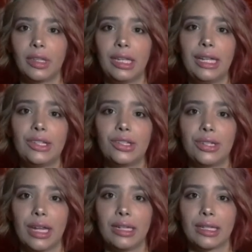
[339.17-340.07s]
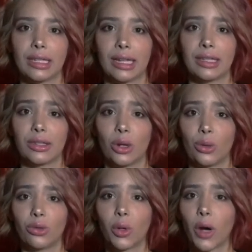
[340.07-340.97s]
Each state decides its own
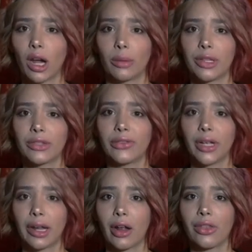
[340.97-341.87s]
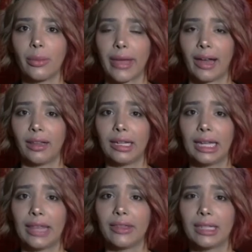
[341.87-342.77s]
requirements for getting on the ballot,
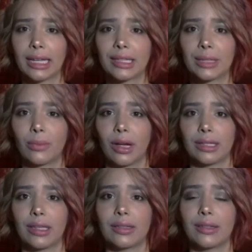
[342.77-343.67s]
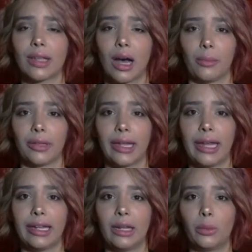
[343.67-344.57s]
and the Texas process is
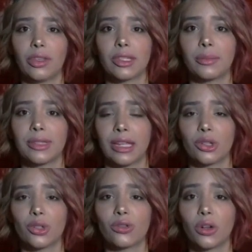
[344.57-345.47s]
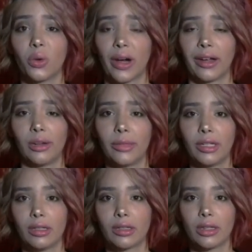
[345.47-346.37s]
complicated with substantial
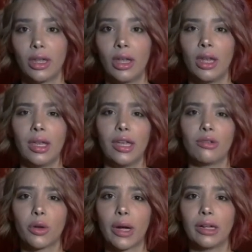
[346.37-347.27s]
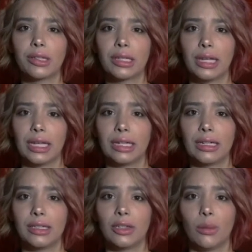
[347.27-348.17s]
requirements. It requires the
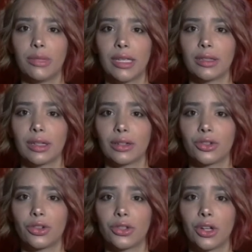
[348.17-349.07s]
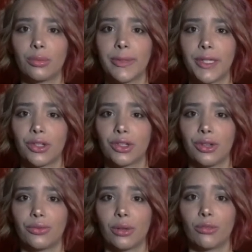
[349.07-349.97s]
candidate to obtain signatures on a
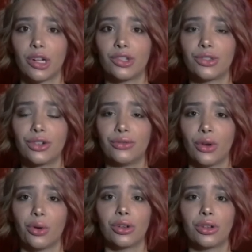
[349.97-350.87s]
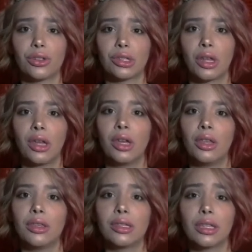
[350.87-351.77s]
petition from registered voters.
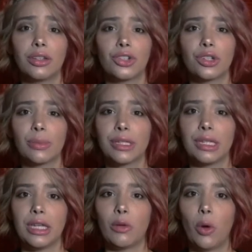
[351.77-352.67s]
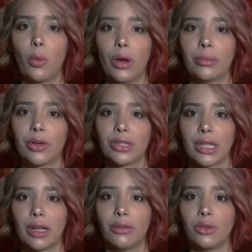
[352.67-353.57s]
The signatures must equal
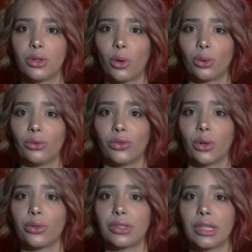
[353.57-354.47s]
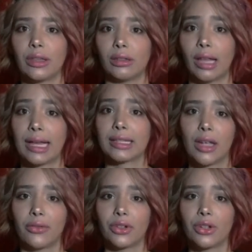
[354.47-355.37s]
1% of the total votes in the last
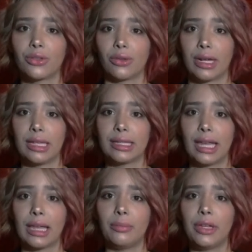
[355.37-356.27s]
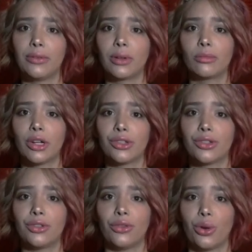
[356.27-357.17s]
governor's race and be from
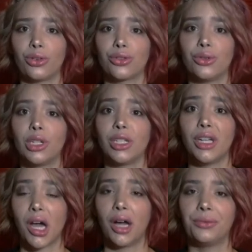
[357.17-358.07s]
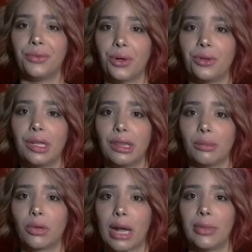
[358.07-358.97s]
registered voters who did not vote in the
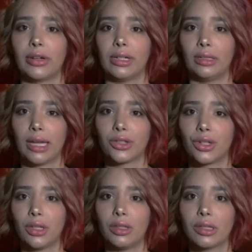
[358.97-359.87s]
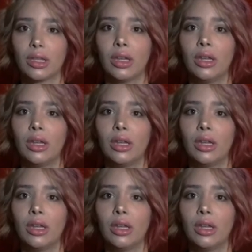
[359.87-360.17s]
primary elections.